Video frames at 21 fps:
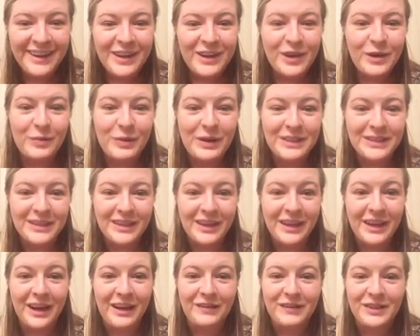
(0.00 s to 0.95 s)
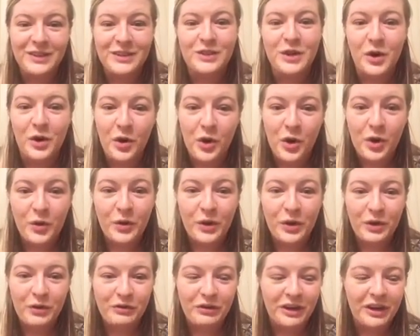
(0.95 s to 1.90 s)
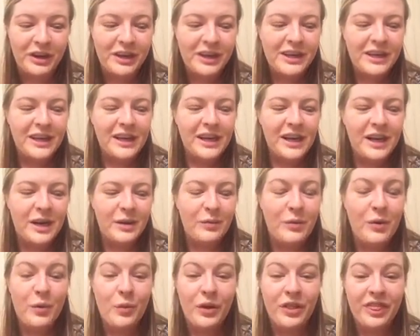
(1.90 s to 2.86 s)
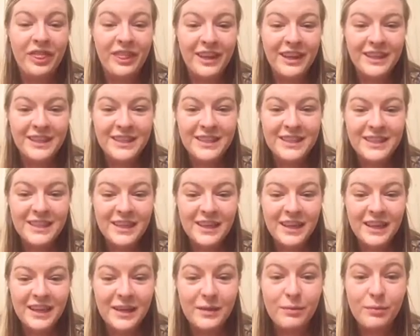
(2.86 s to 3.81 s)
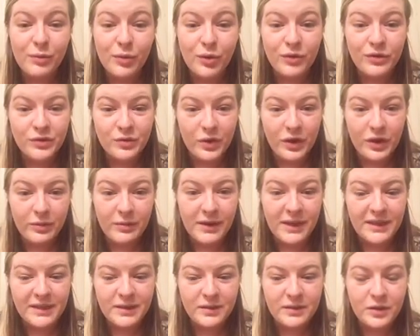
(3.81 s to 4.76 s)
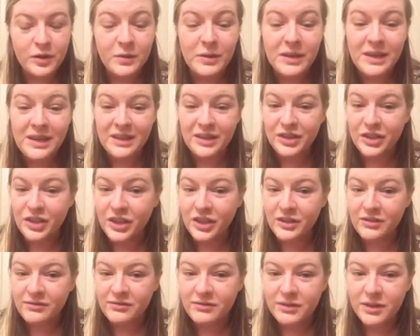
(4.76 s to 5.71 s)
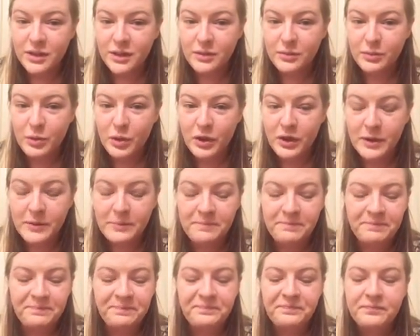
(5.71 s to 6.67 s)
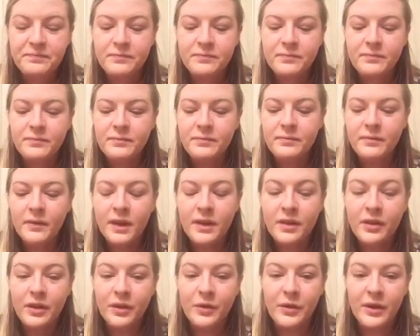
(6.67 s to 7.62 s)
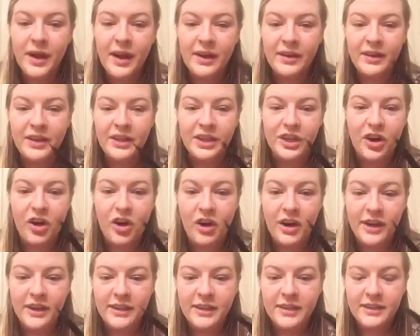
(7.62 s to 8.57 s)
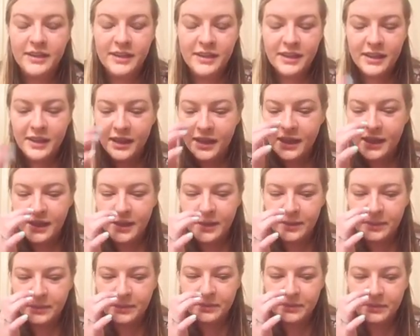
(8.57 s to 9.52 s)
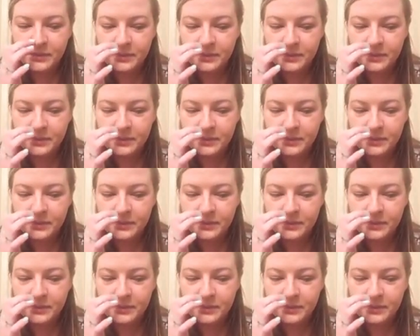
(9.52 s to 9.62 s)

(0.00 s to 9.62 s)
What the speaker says: You're basically gonna have to start all the way over. With this, it moves with me, so it's a little bit easier to put the liquid eyeliner on.